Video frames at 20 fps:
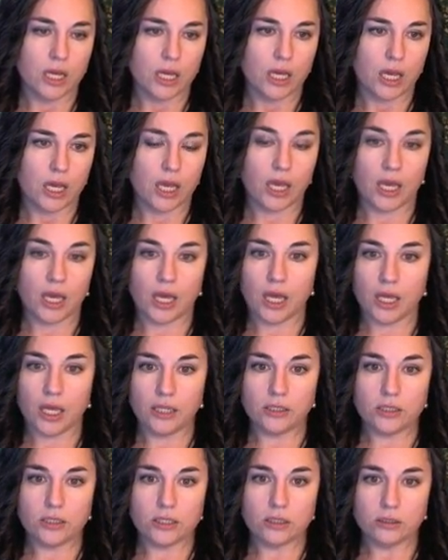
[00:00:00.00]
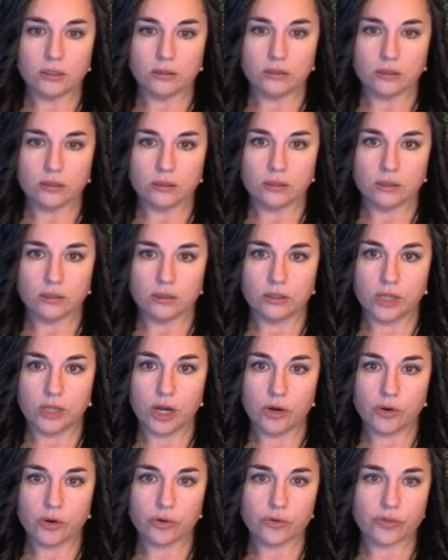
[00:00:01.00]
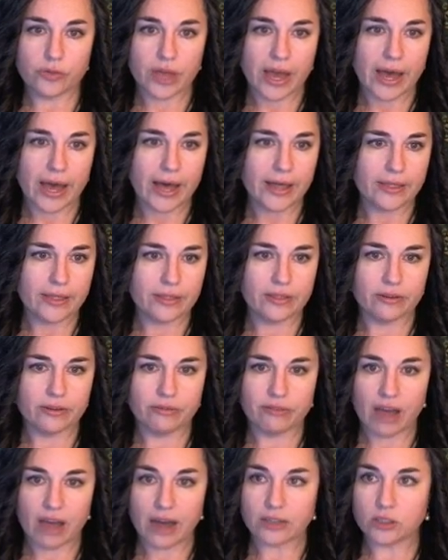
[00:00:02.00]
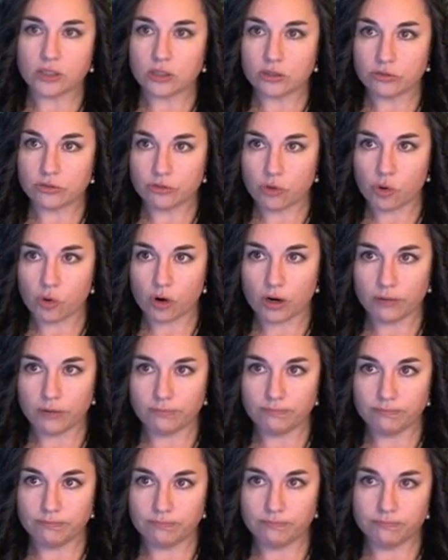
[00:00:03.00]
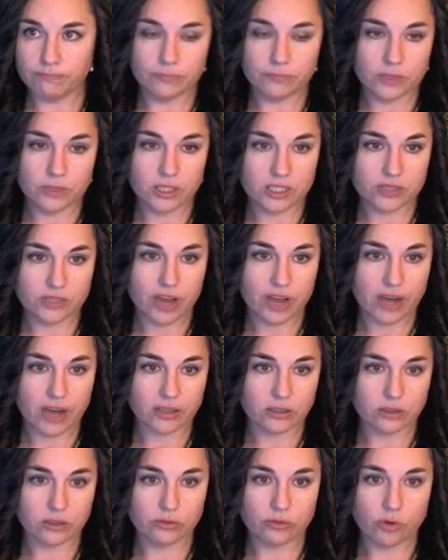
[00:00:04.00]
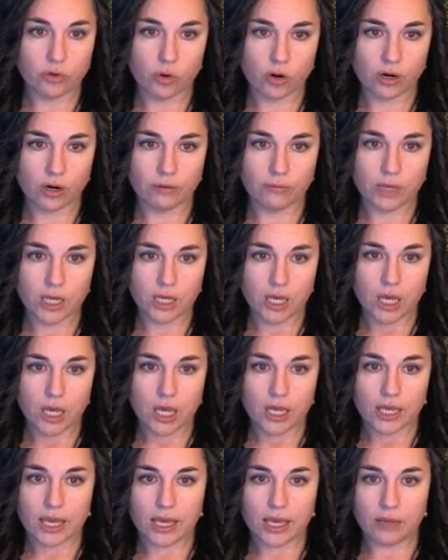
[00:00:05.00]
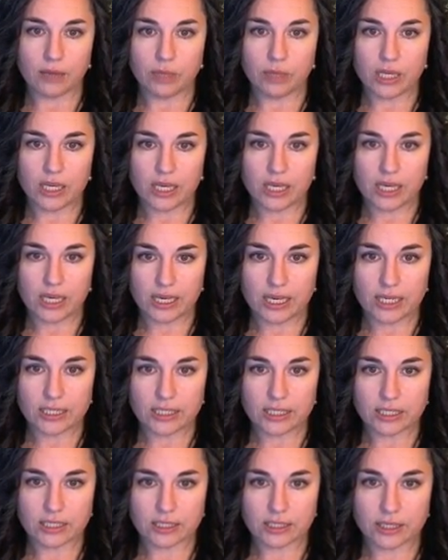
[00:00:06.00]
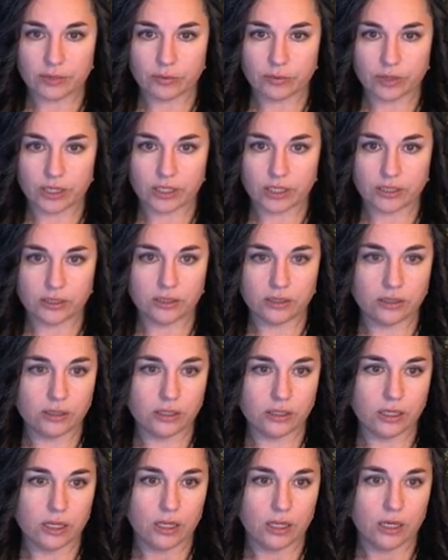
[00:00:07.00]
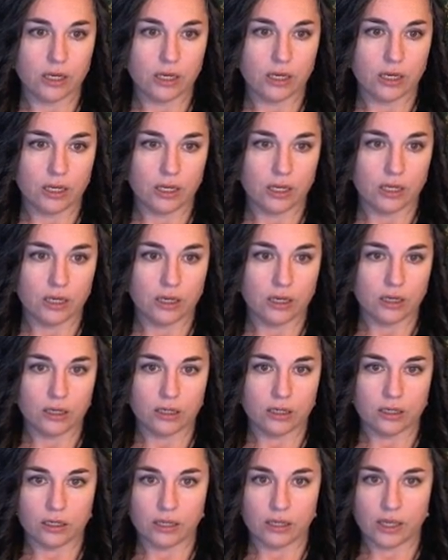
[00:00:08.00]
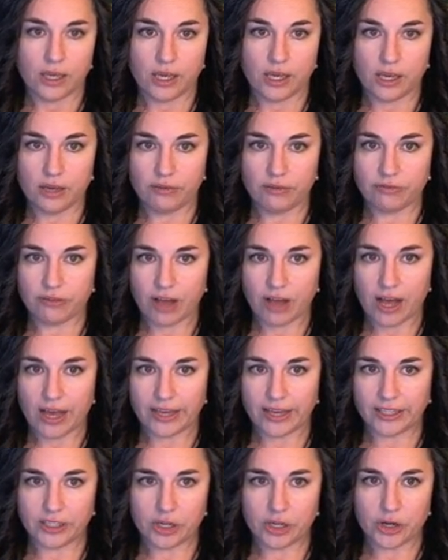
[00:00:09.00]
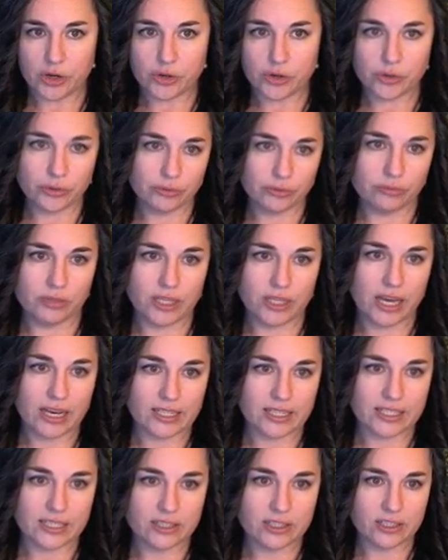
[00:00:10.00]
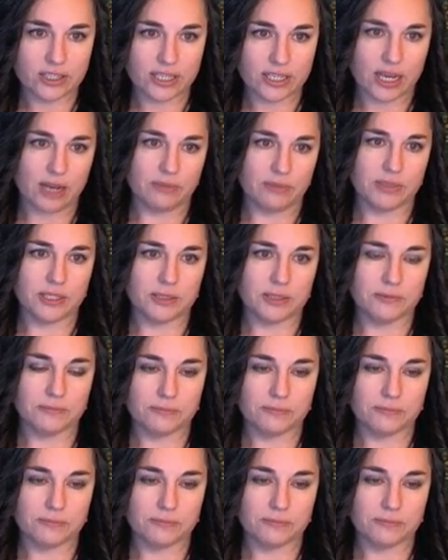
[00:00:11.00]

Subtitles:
And note that the factored form, this factored form, can be easily written if I know the x-intercepts.